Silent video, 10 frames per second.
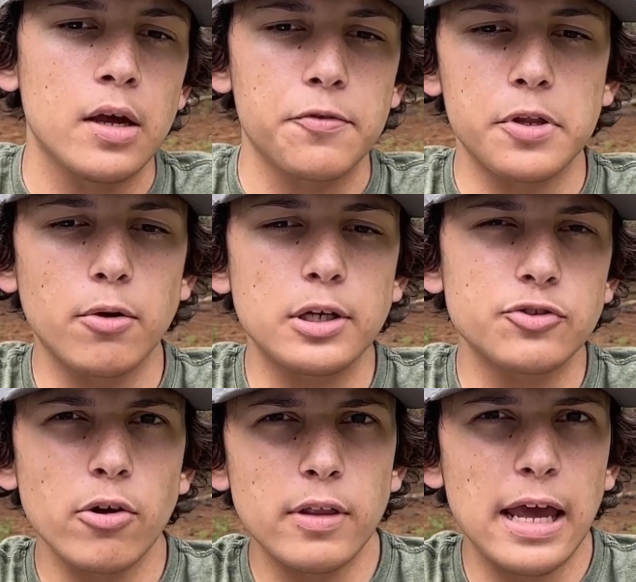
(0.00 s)
So a
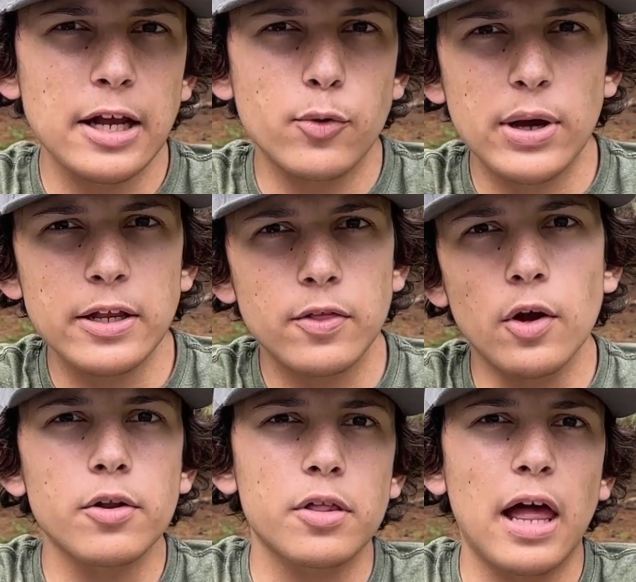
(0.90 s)
drone-laying queen
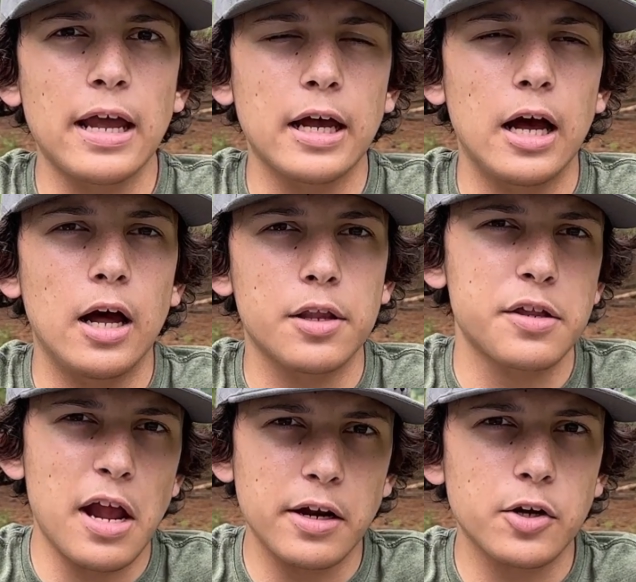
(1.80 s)
looks like a
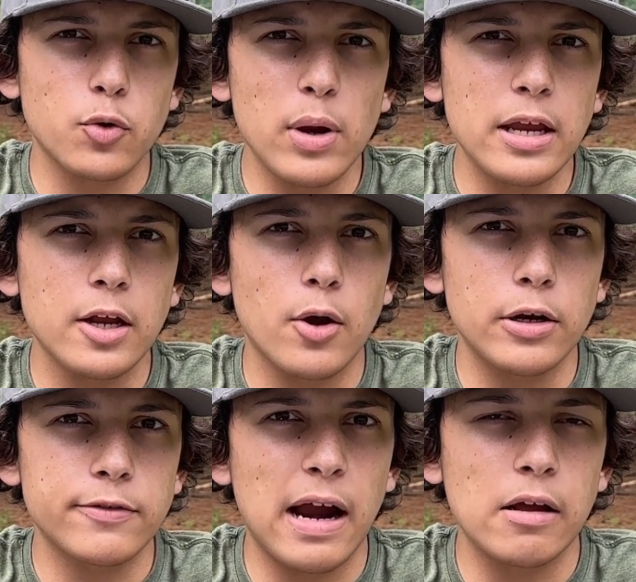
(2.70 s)
standard queen
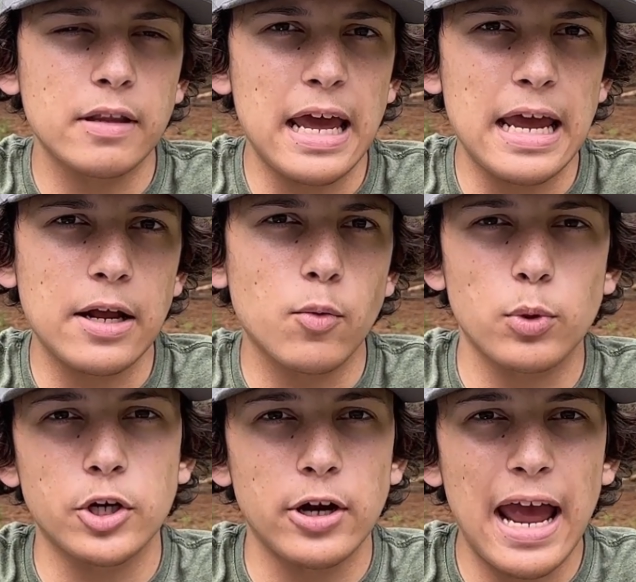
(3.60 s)
going around laying
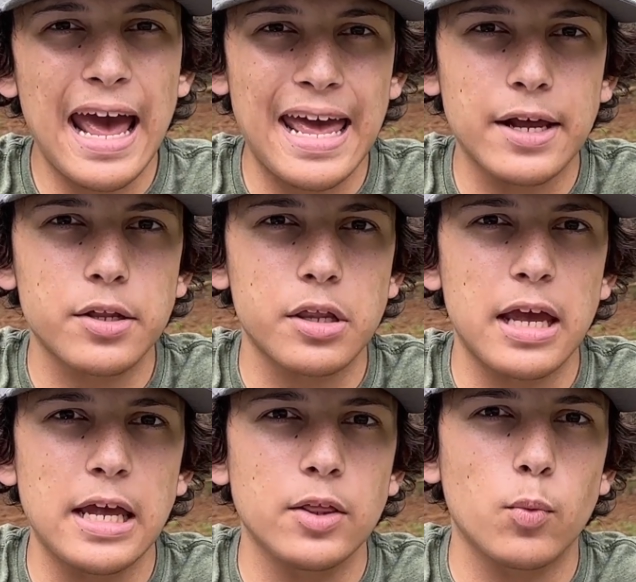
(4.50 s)
worker eggs
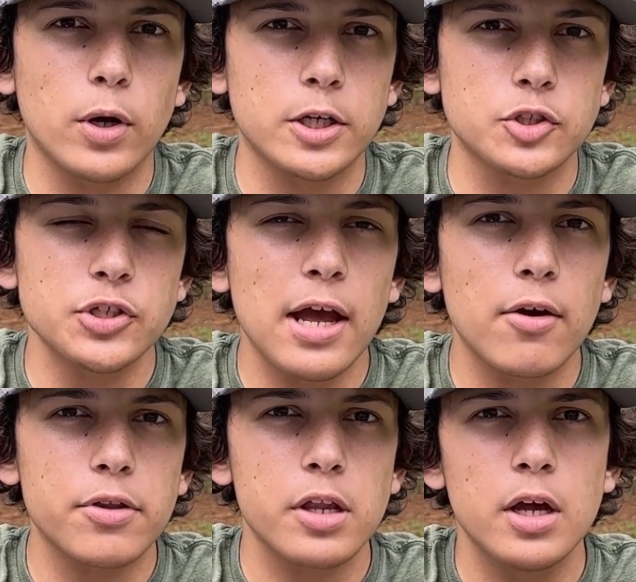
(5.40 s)
in the worker
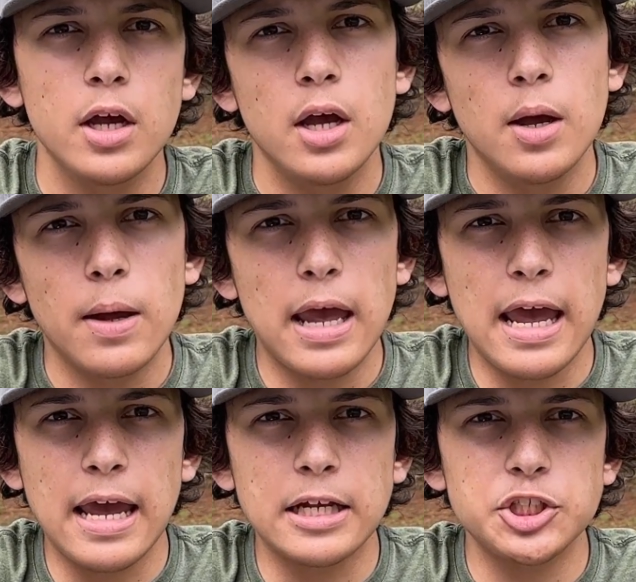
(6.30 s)
cells,
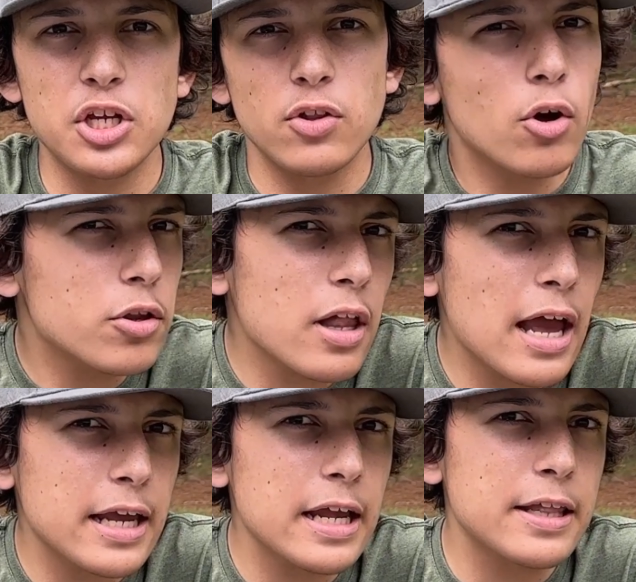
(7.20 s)
and she looks
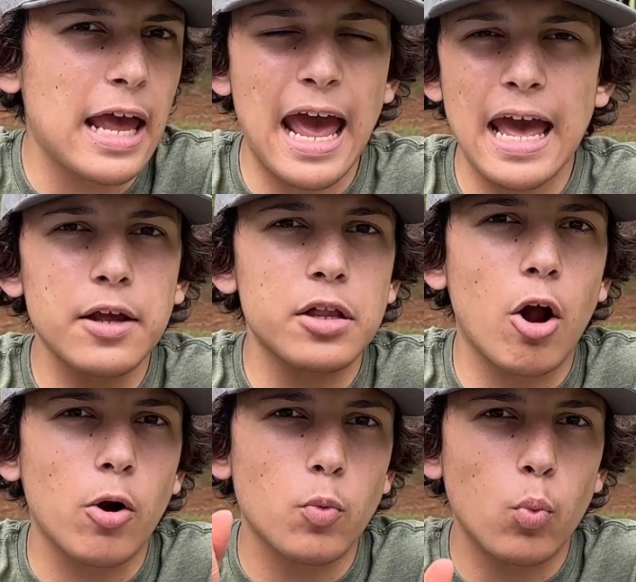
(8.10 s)
like it. The eggs
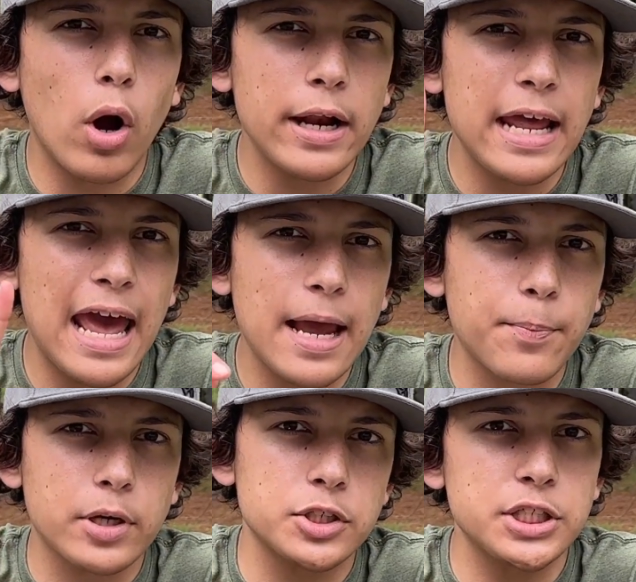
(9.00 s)
are one
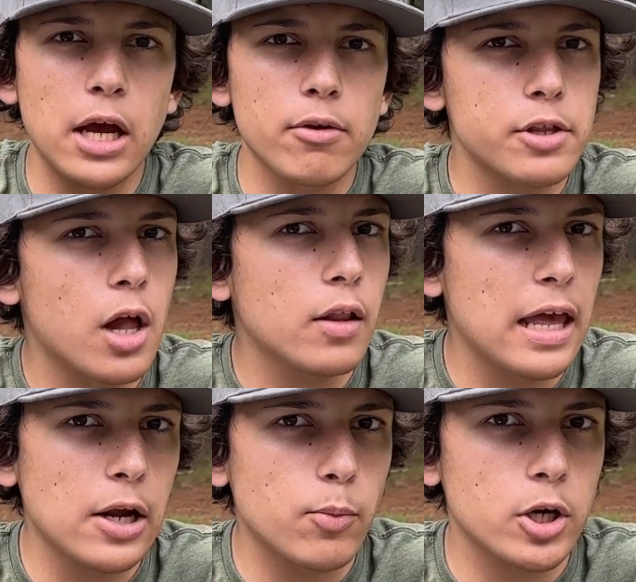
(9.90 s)
egg per cell. It's not
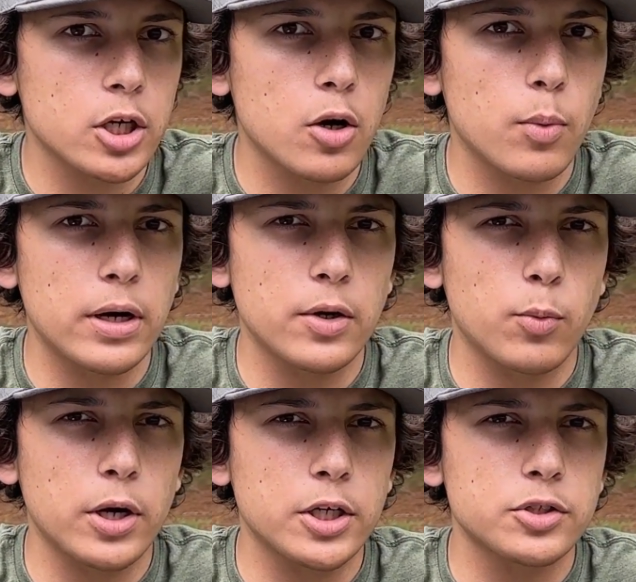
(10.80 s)
laying worker where the
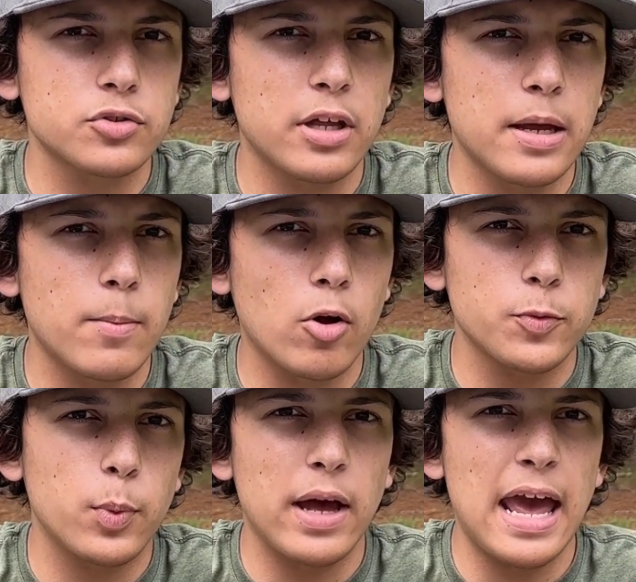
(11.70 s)
workers lay
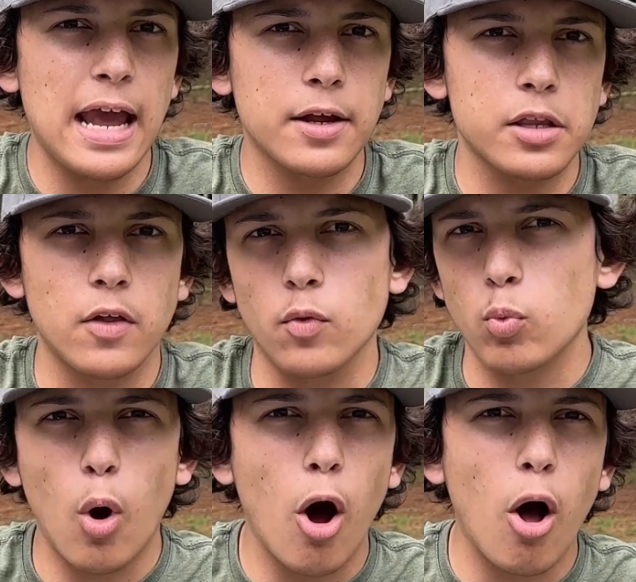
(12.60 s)
multiple eggs on the
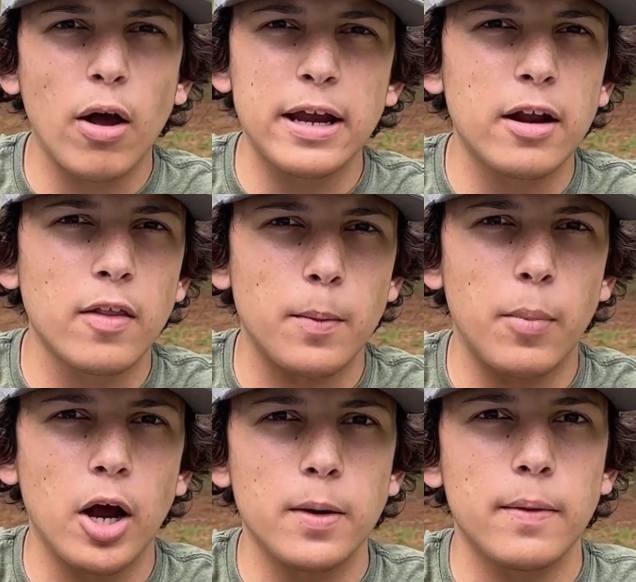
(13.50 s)
wall and on the
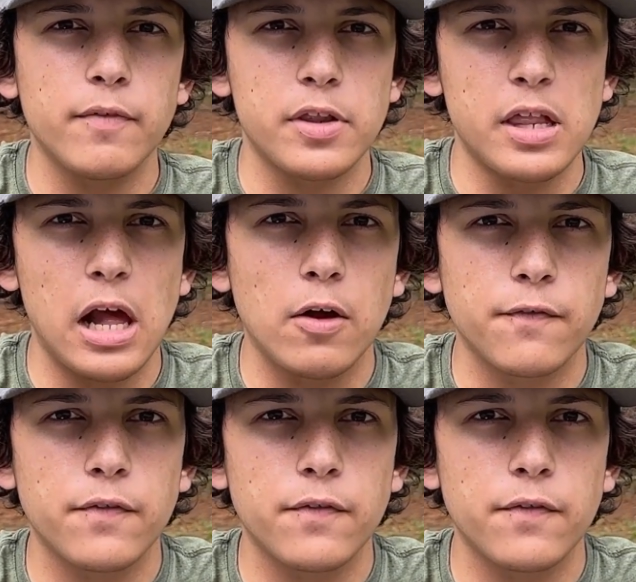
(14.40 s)
bottom of the cell,